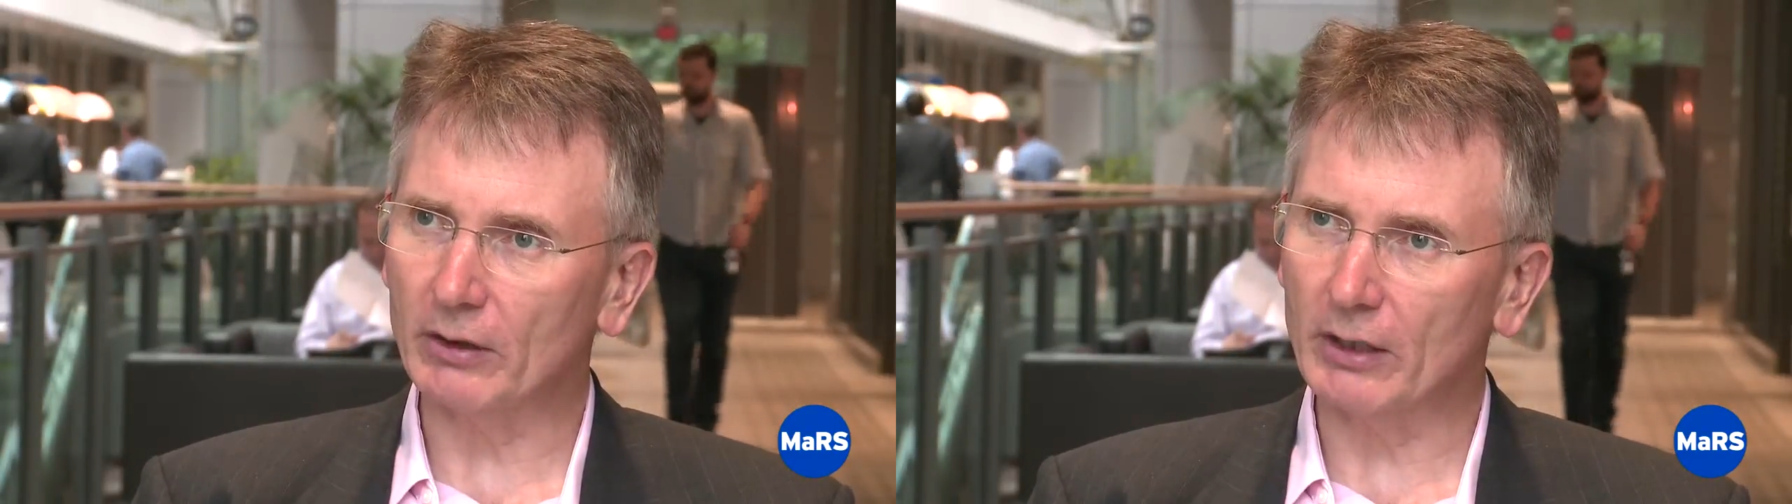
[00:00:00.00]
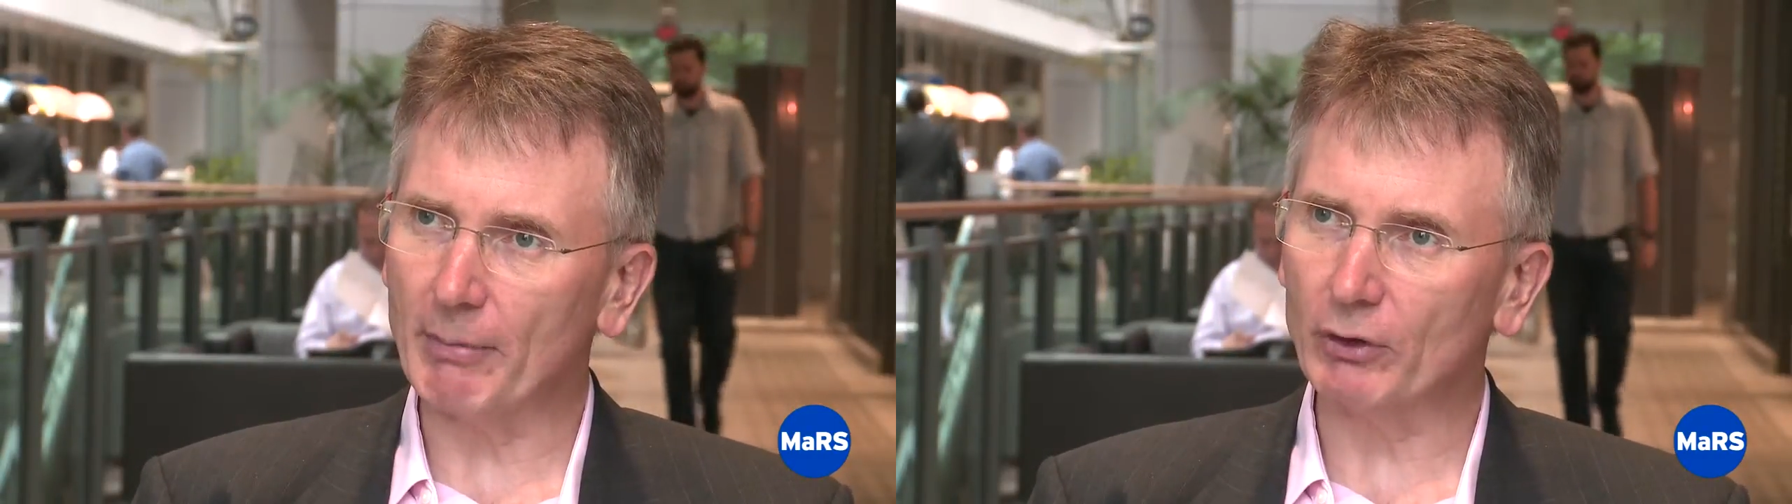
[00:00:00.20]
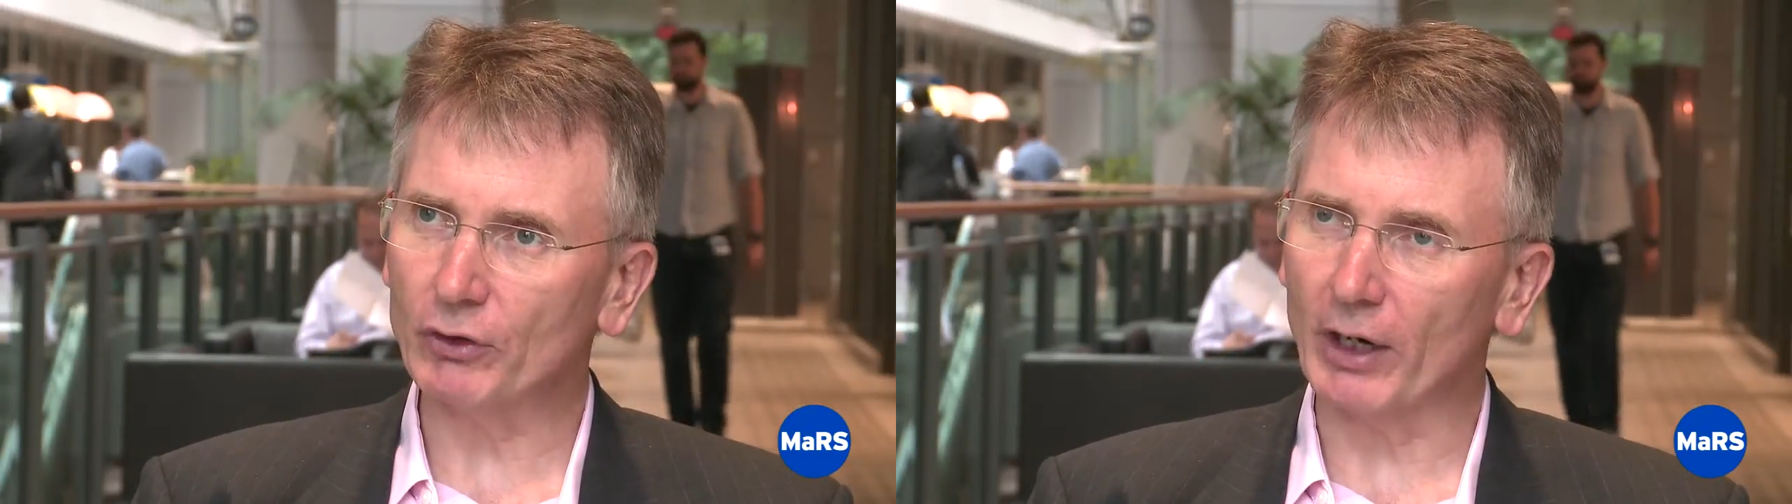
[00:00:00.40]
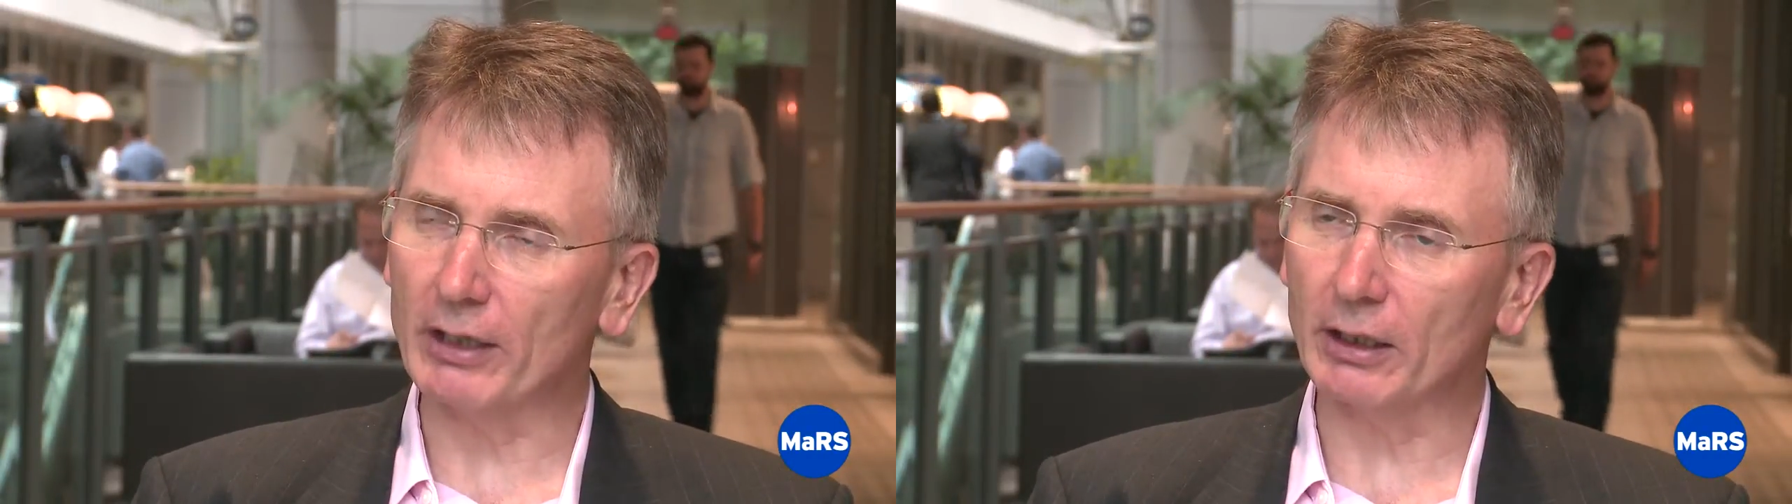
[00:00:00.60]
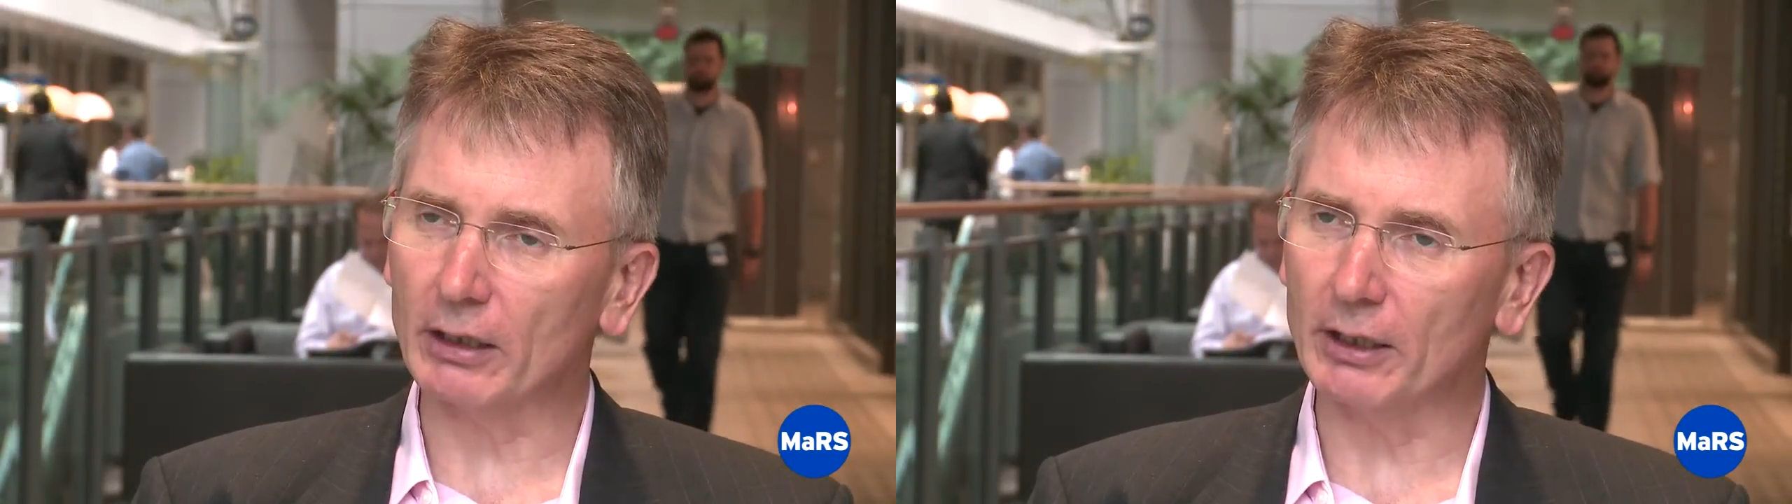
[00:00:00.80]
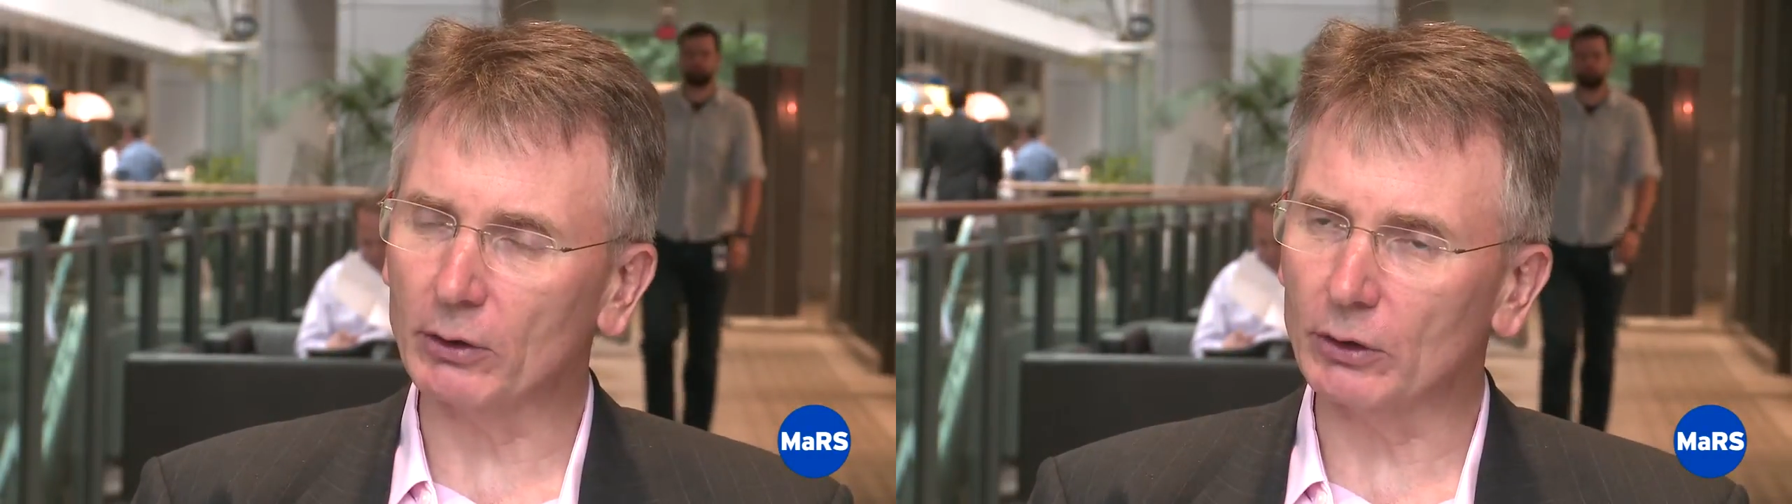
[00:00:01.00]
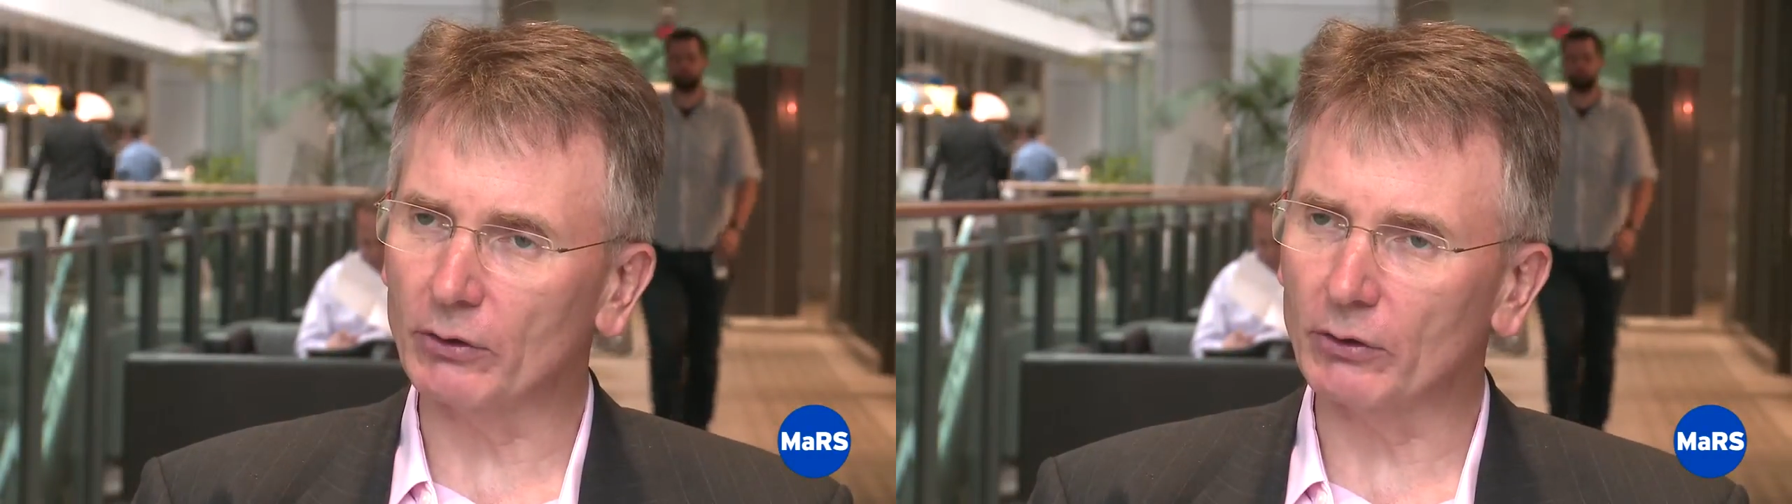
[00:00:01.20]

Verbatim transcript: demonstrate the clinical